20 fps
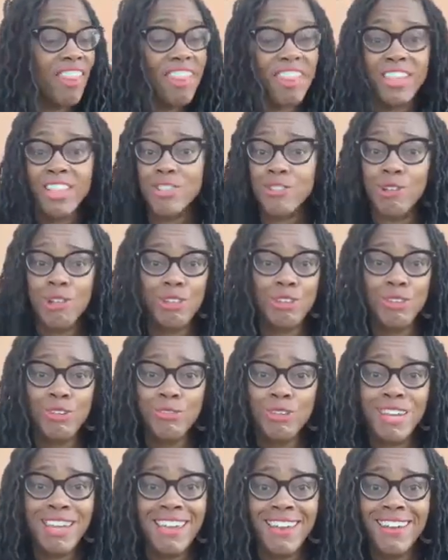That's all you
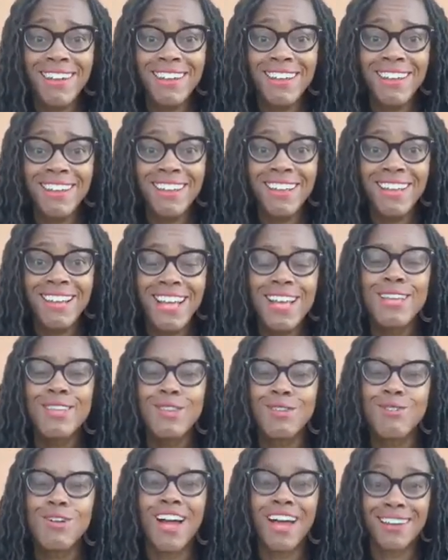need.
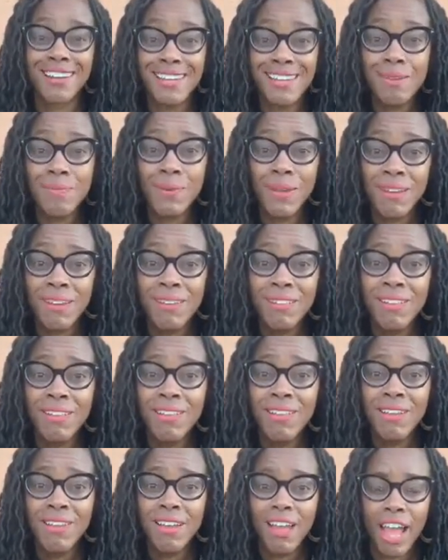You got email
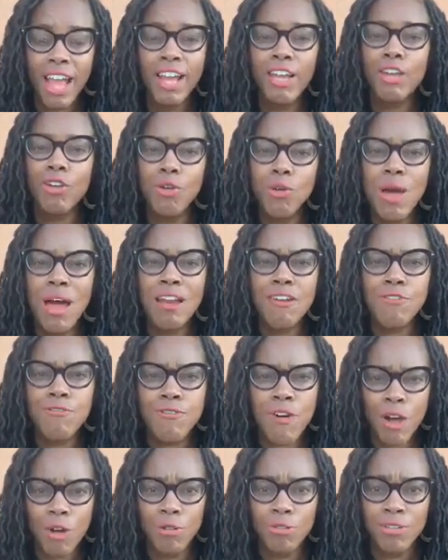and you got a
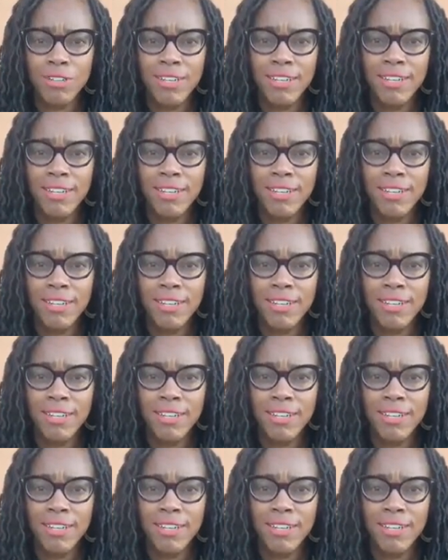phone.